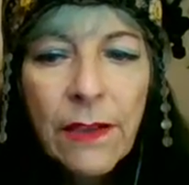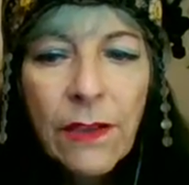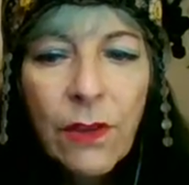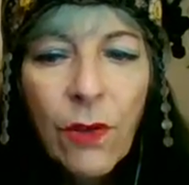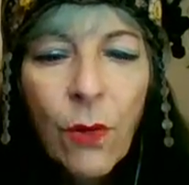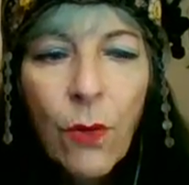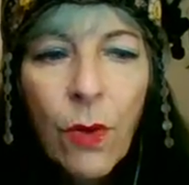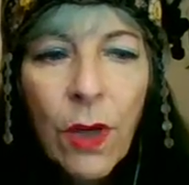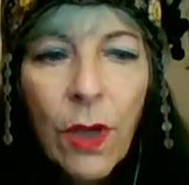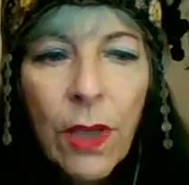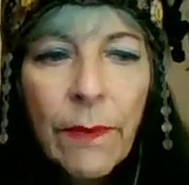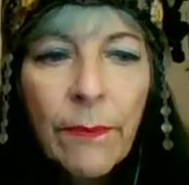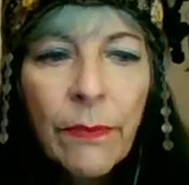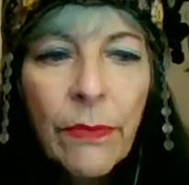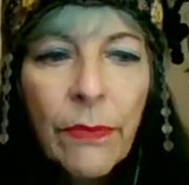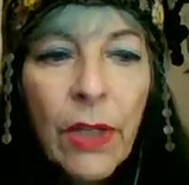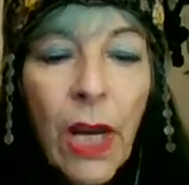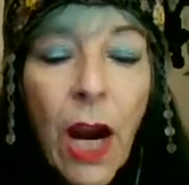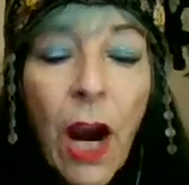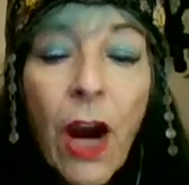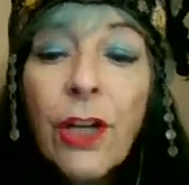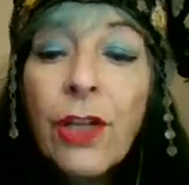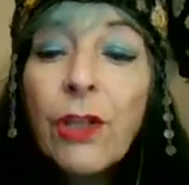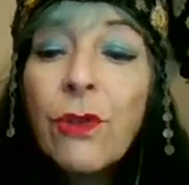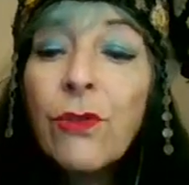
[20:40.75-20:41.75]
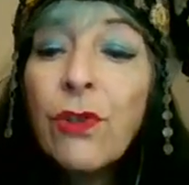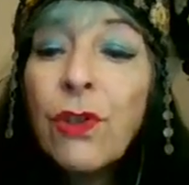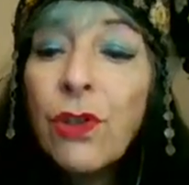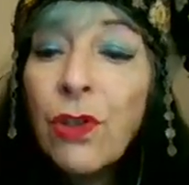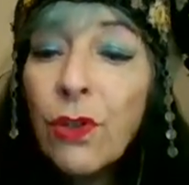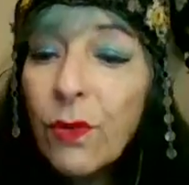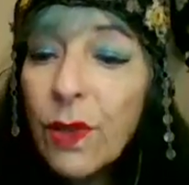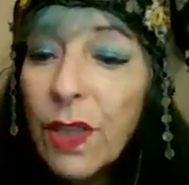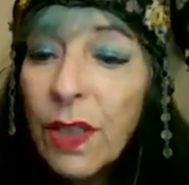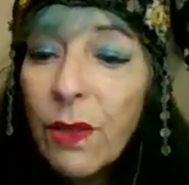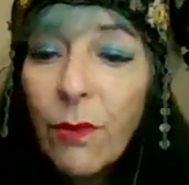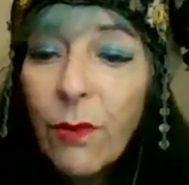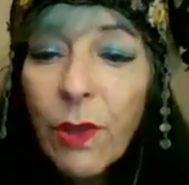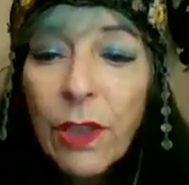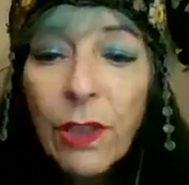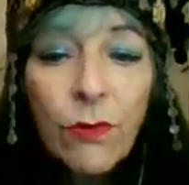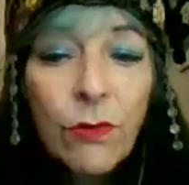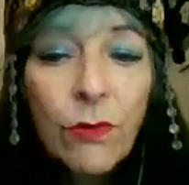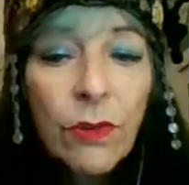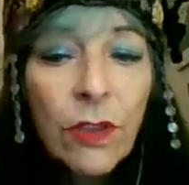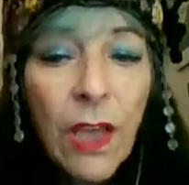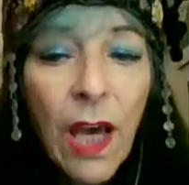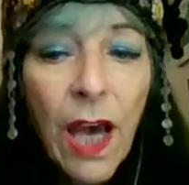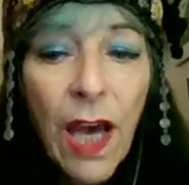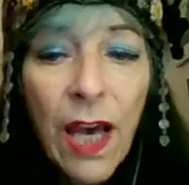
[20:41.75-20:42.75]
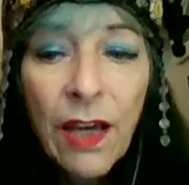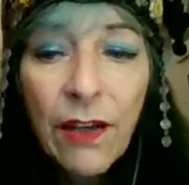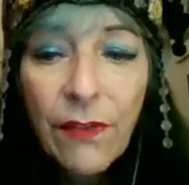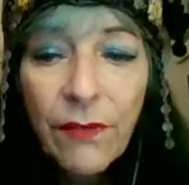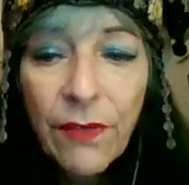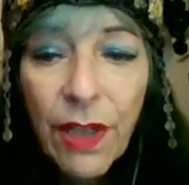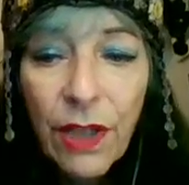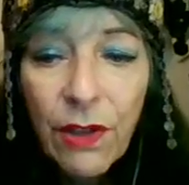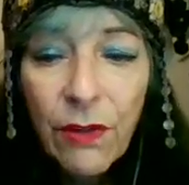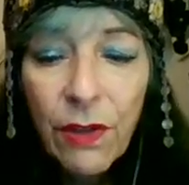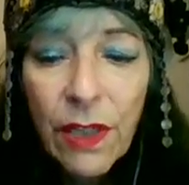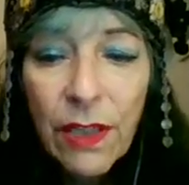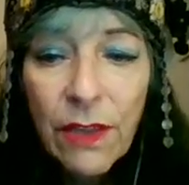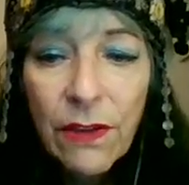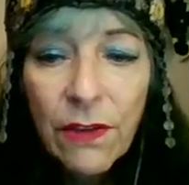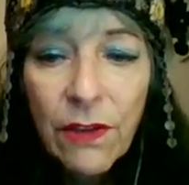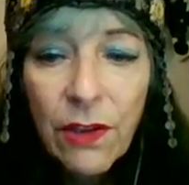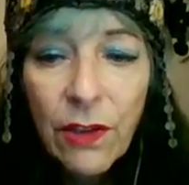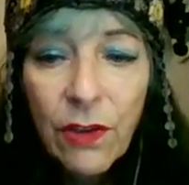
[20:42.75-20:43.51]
So are you doing what you love, Aries?